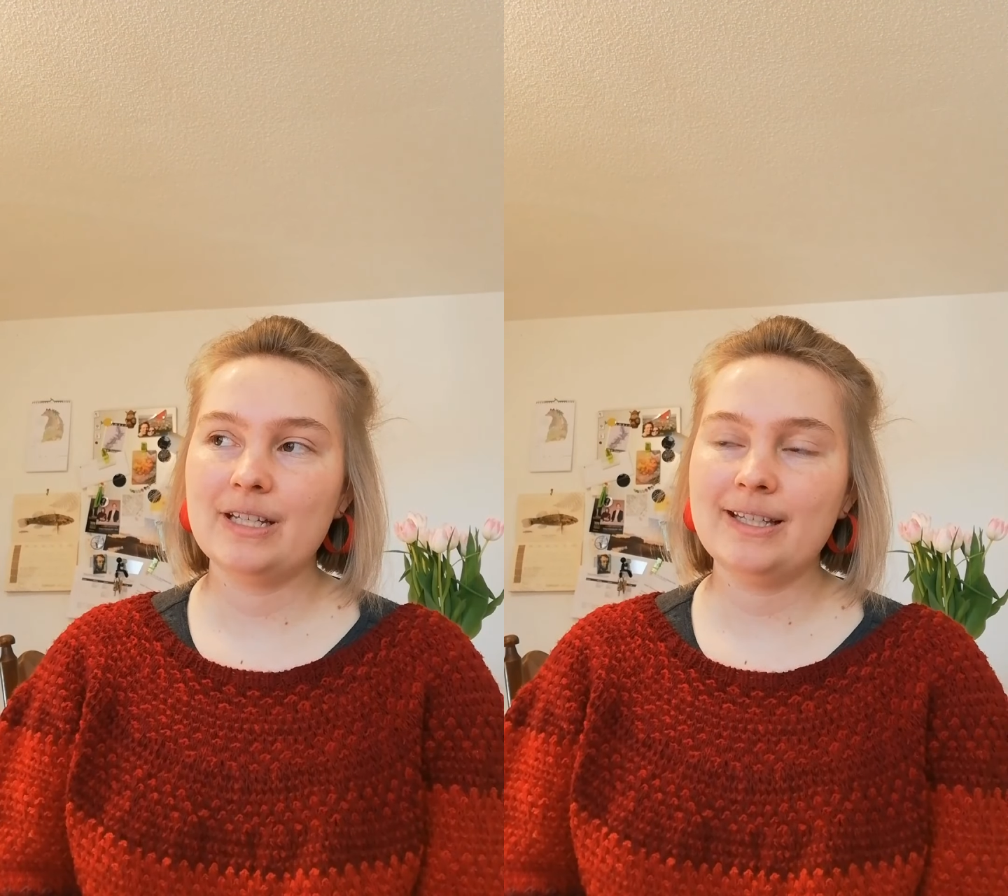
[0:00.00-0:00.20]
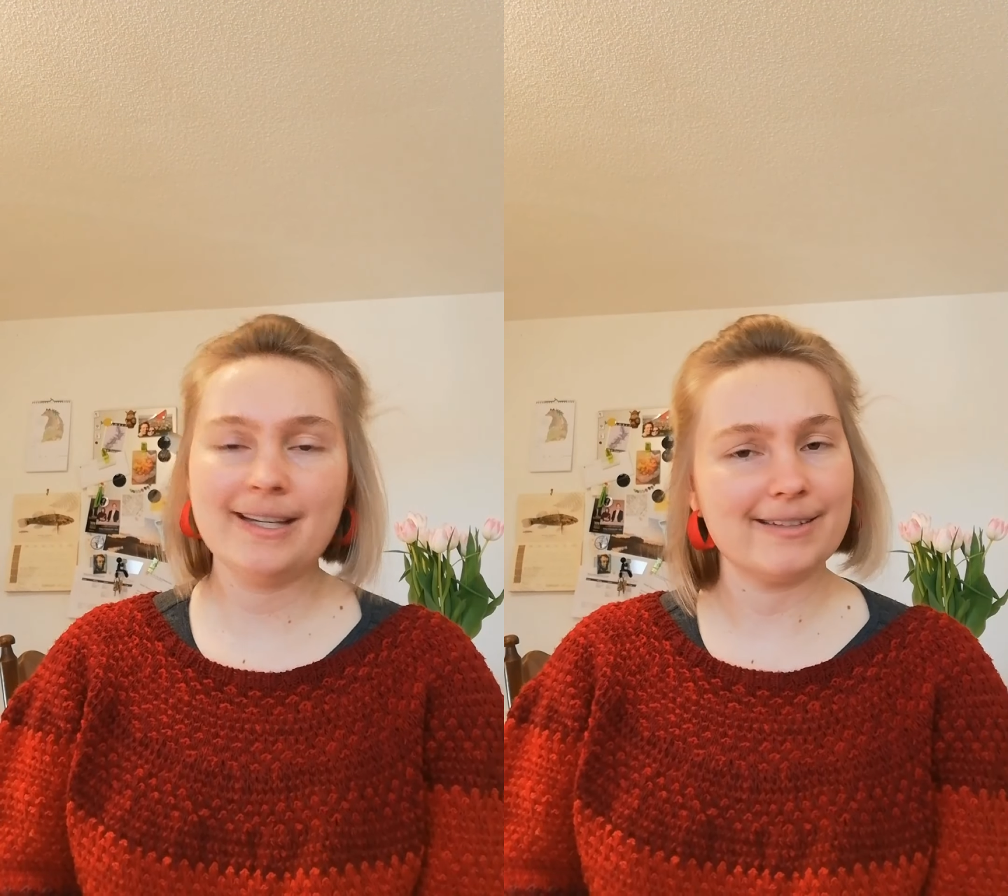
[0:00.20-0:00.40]

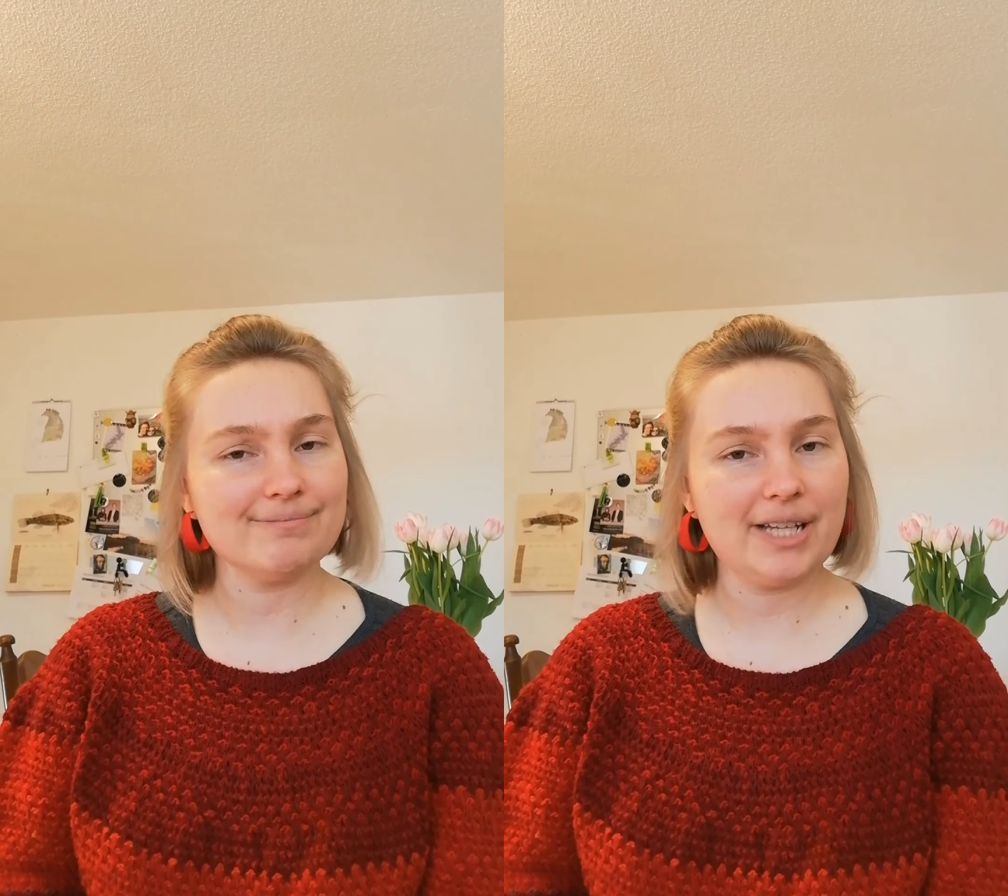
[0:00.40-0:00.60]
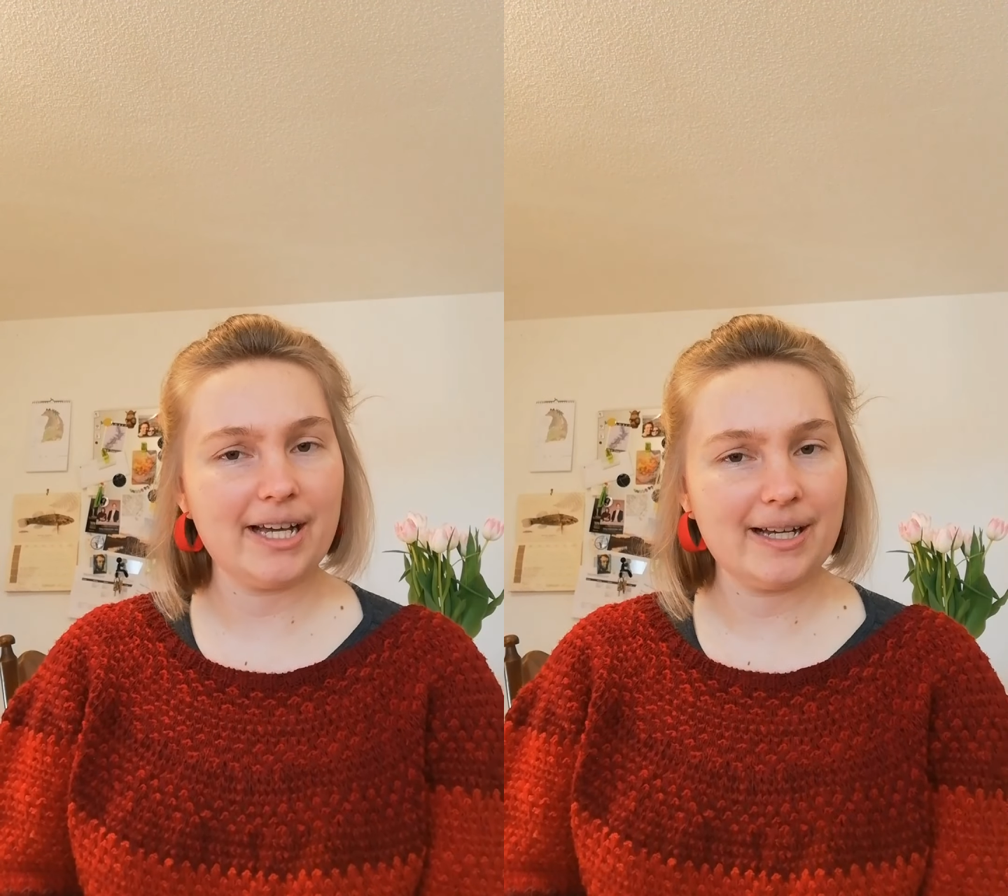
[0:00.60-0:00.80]
yeah,
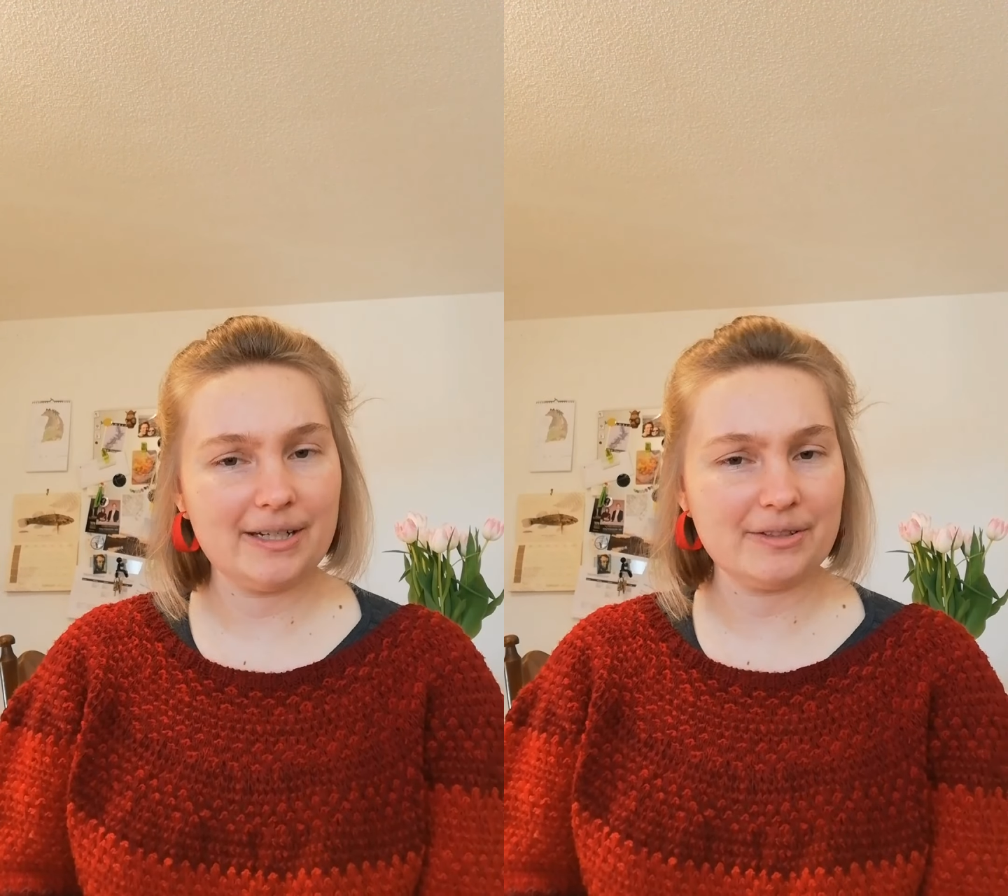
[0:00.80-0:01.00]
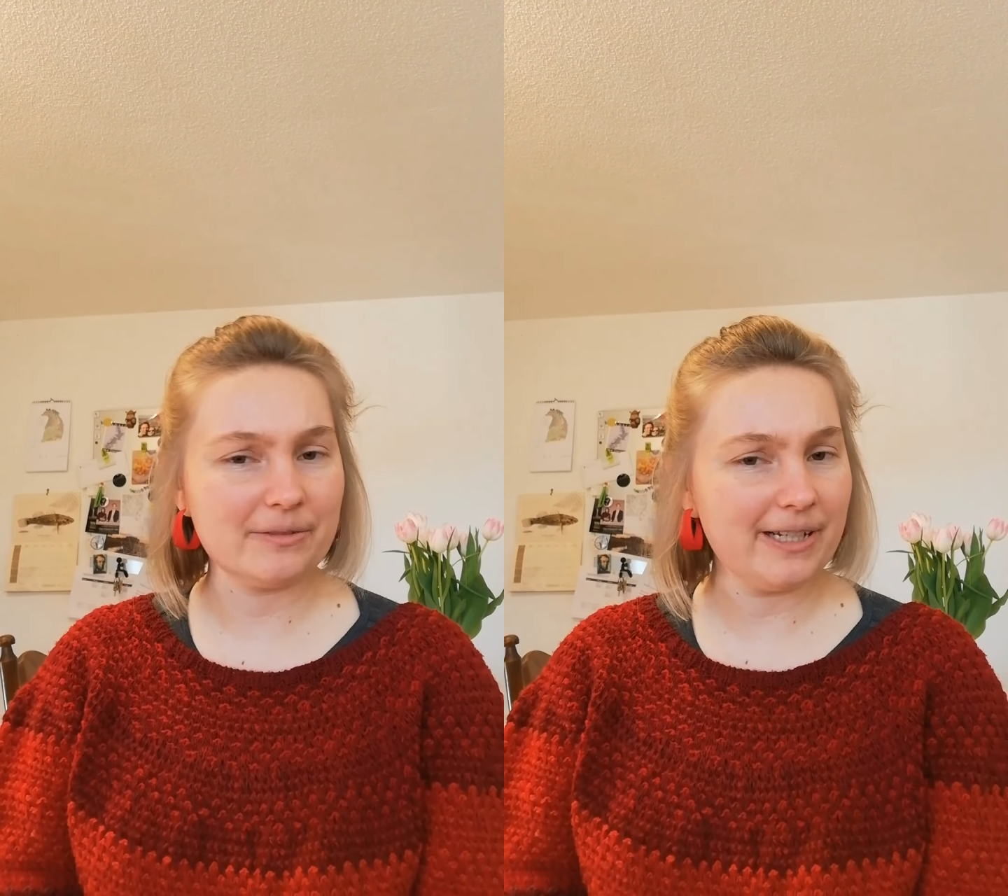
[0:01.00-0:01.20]
I
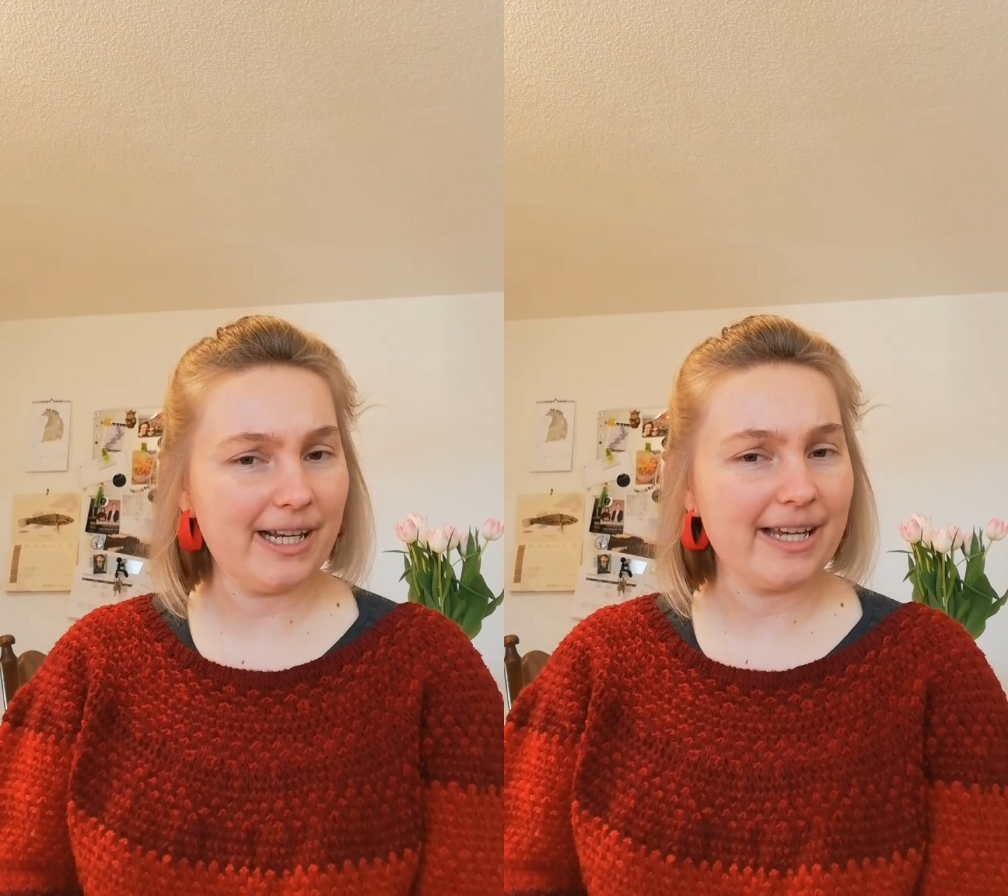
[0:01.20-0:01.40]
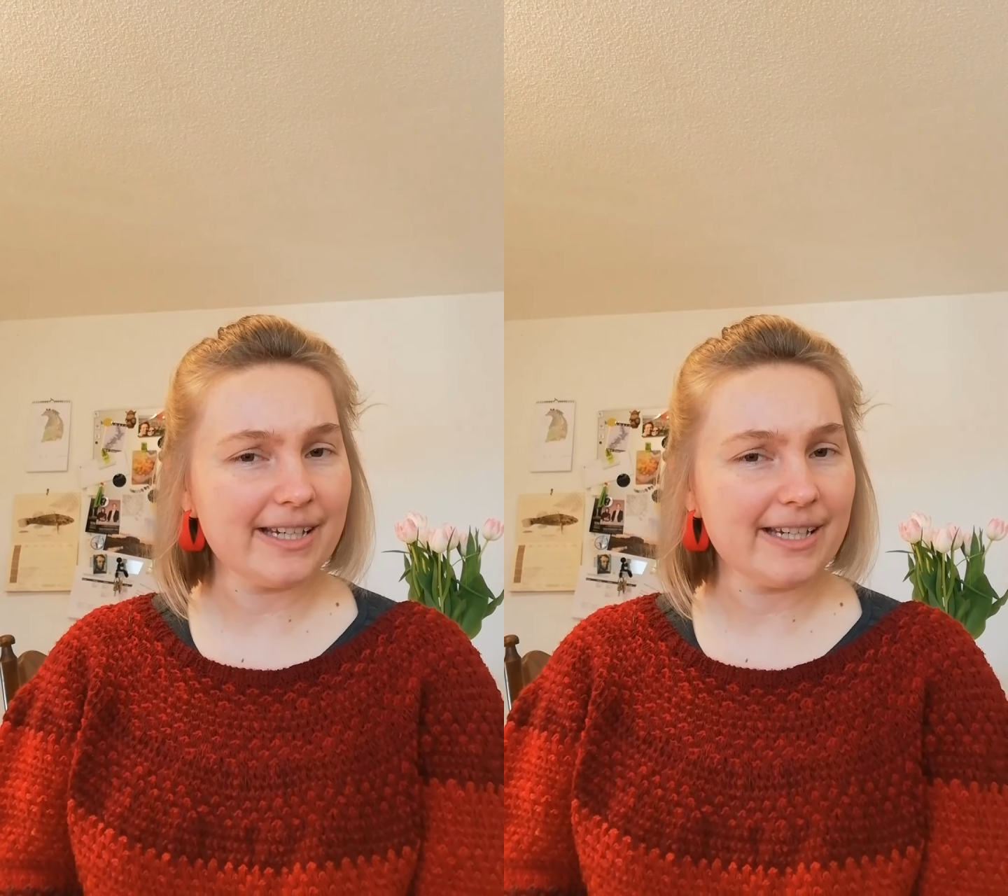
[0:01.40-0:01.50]
also really like